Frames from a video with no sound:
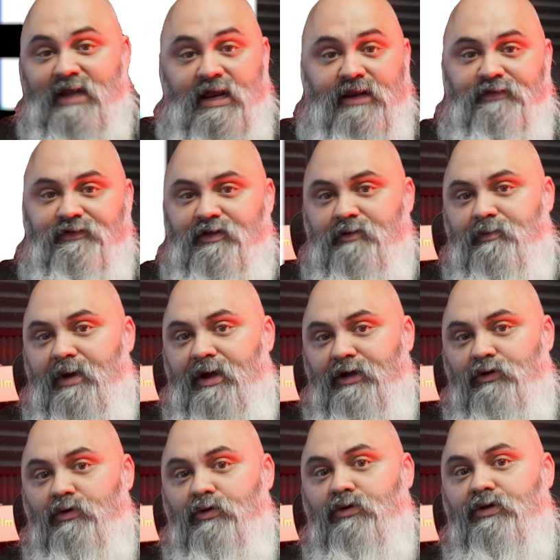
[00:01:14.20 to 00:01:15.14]
anything by
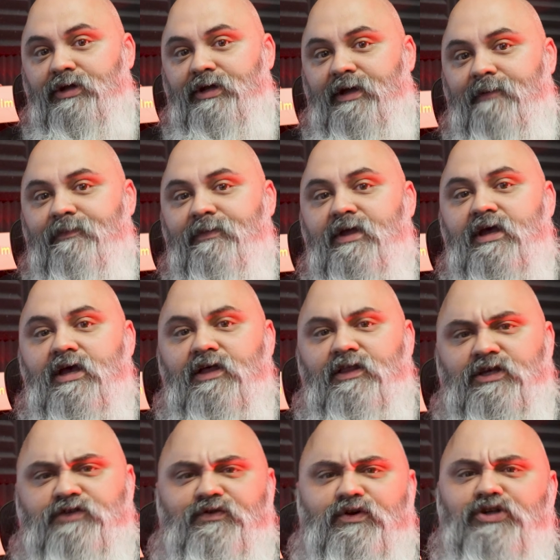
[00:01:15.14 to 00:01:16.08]
Googling it.
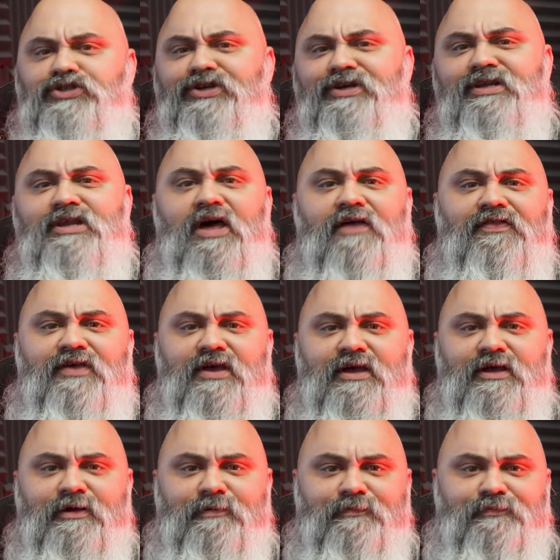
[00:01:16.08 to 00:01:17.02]
There's virtually
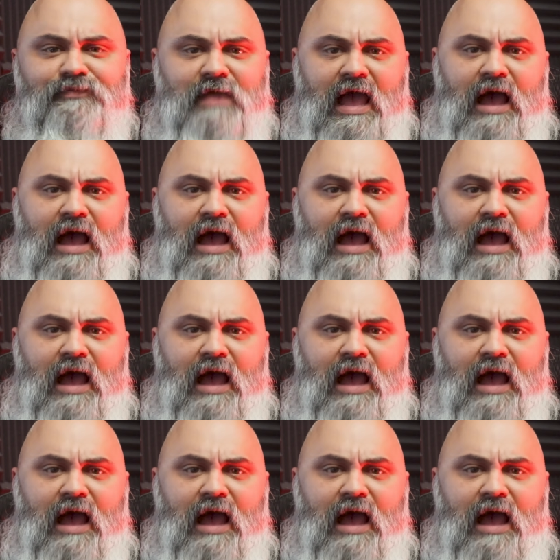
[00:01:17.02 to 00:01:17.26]
nothing